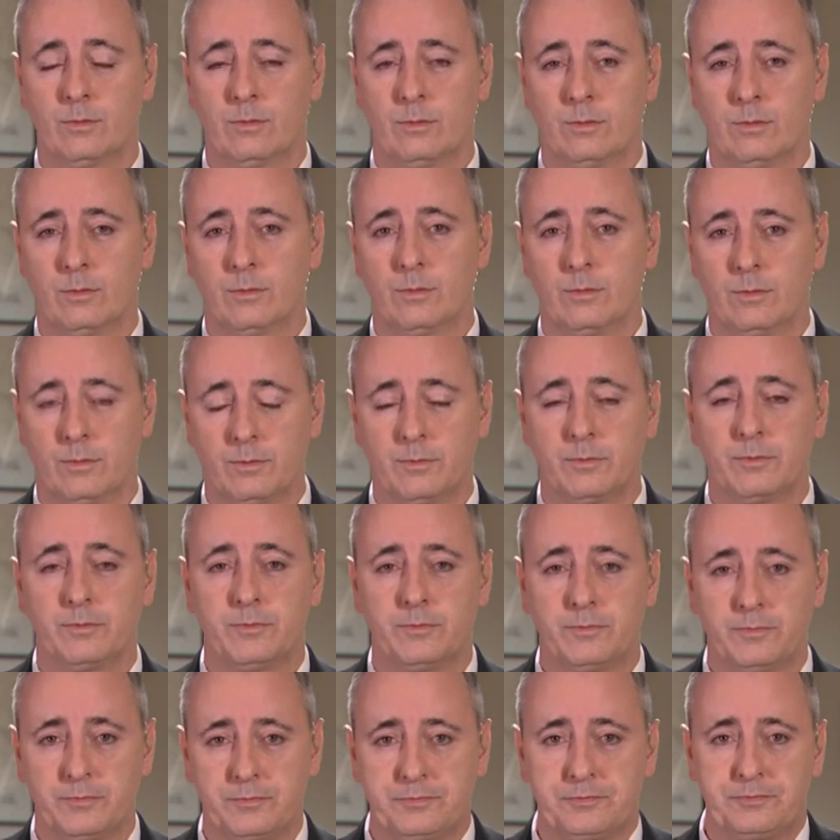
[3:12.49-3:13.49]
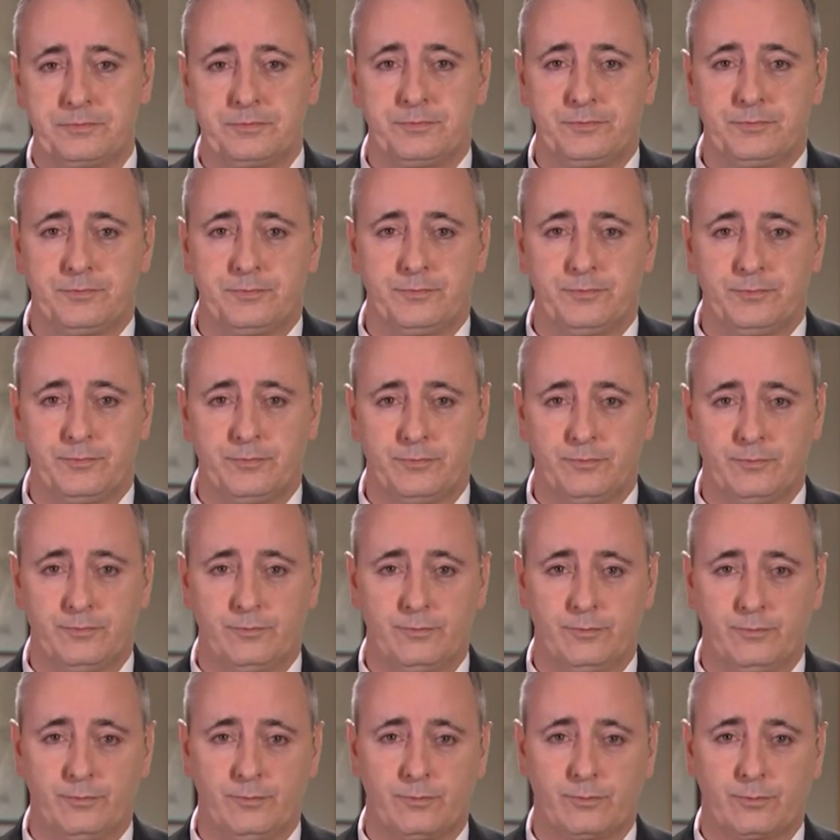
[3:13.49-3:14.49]

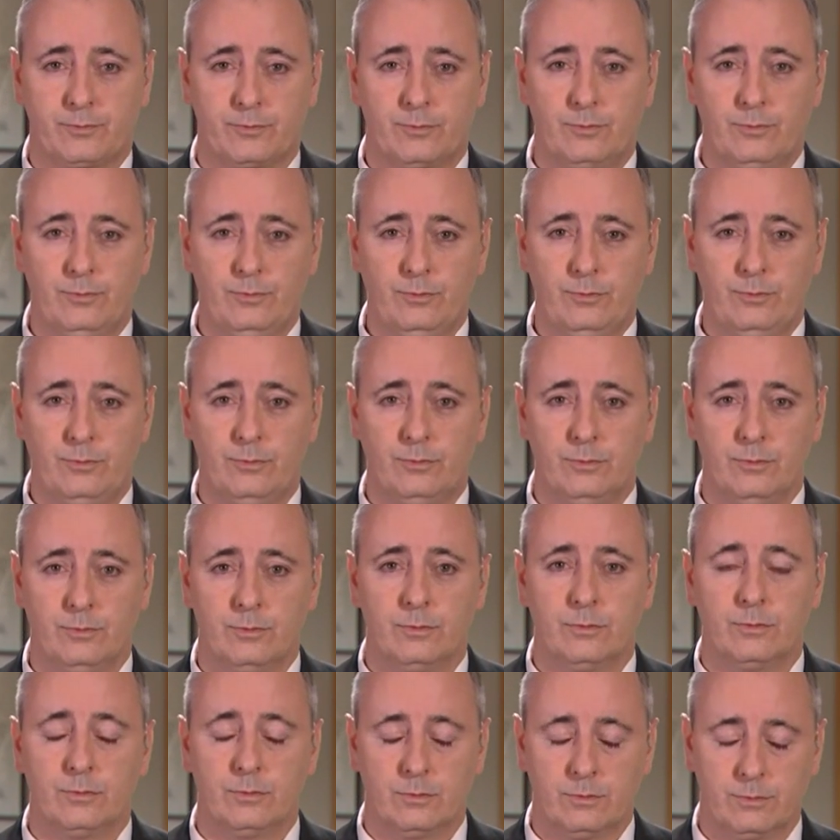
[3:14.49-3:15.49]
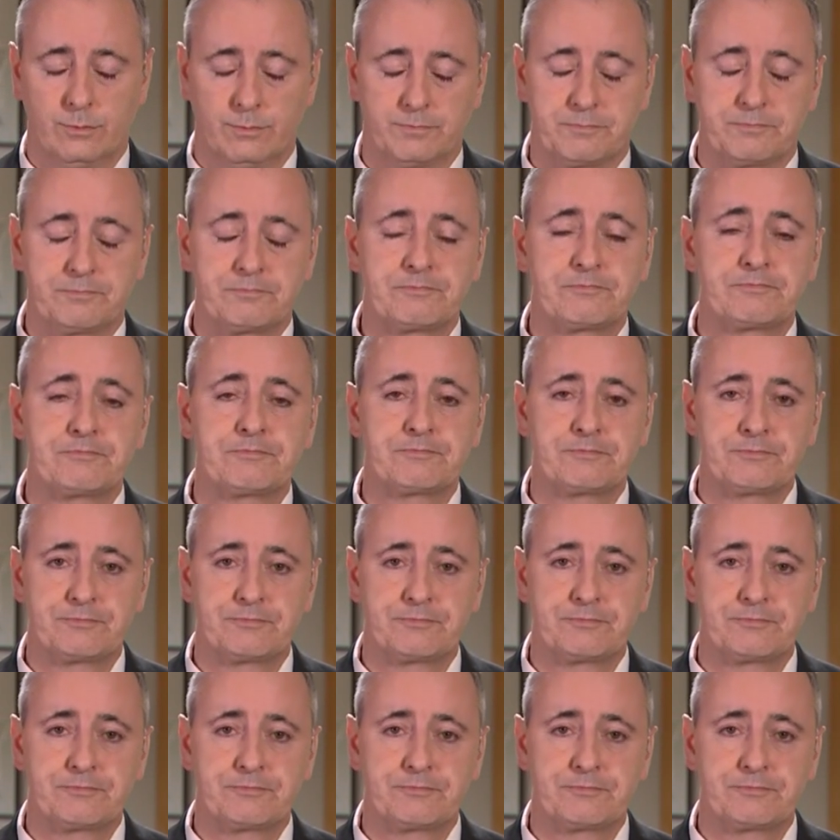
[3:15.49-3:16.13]
The person shown says nothing.